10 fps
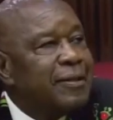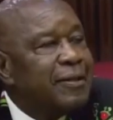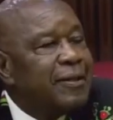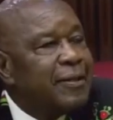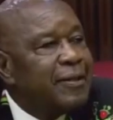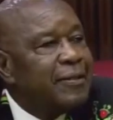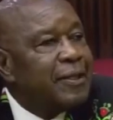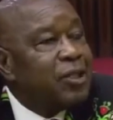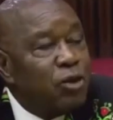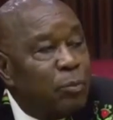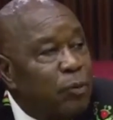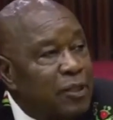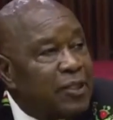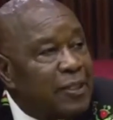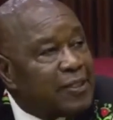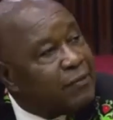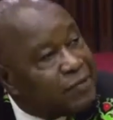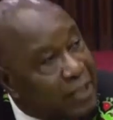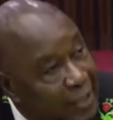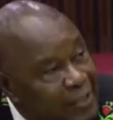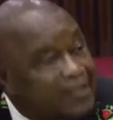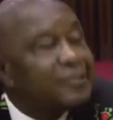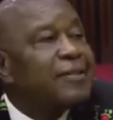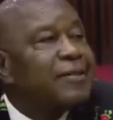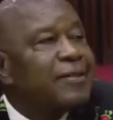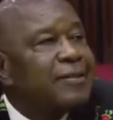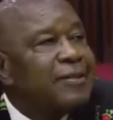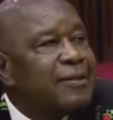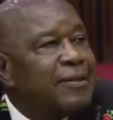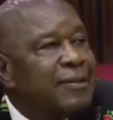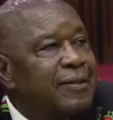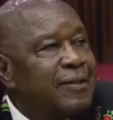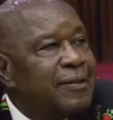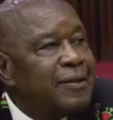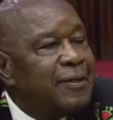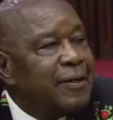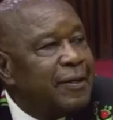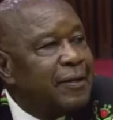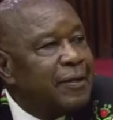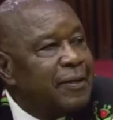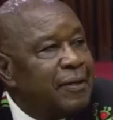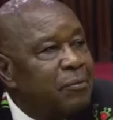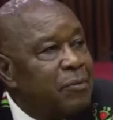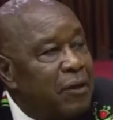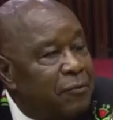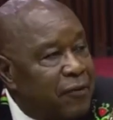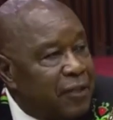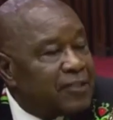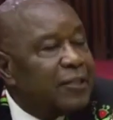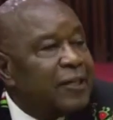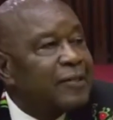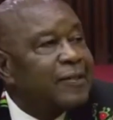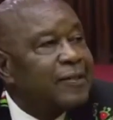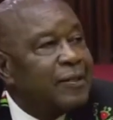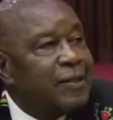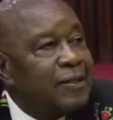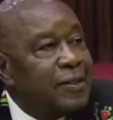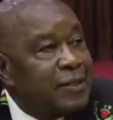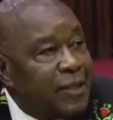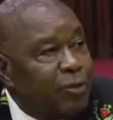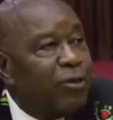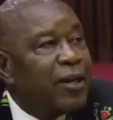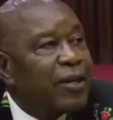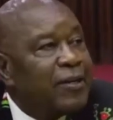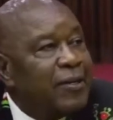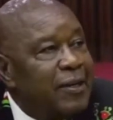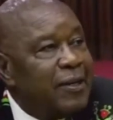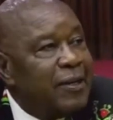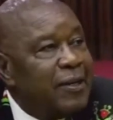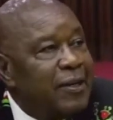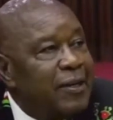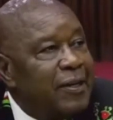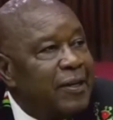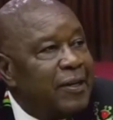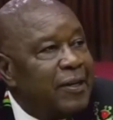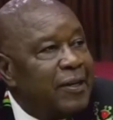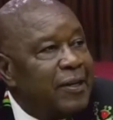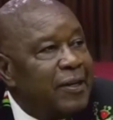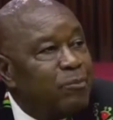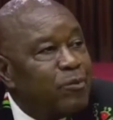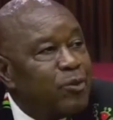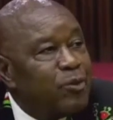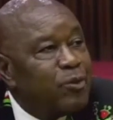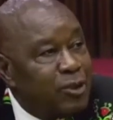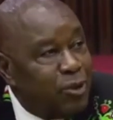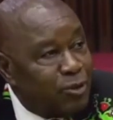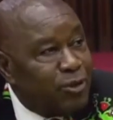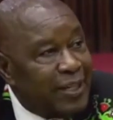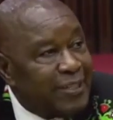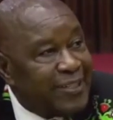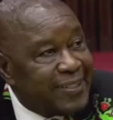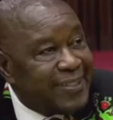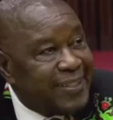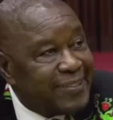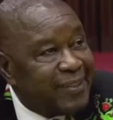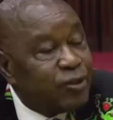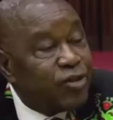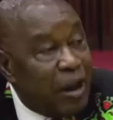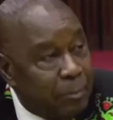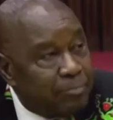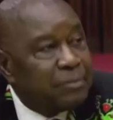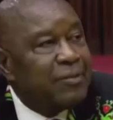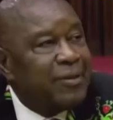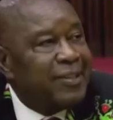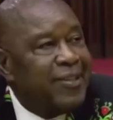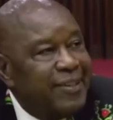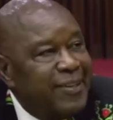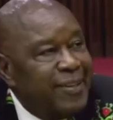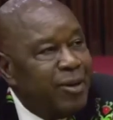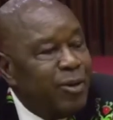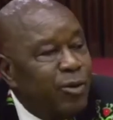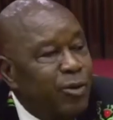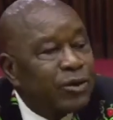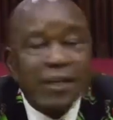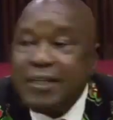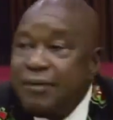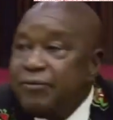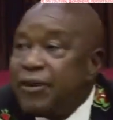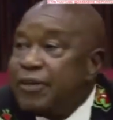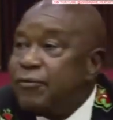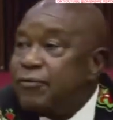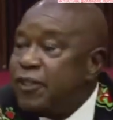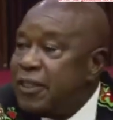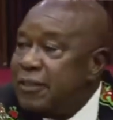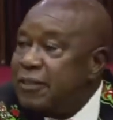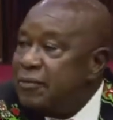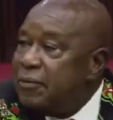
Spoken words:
The geopolitics have changed. The mere fact that in January a new president came into the United States, Trump, with a different vision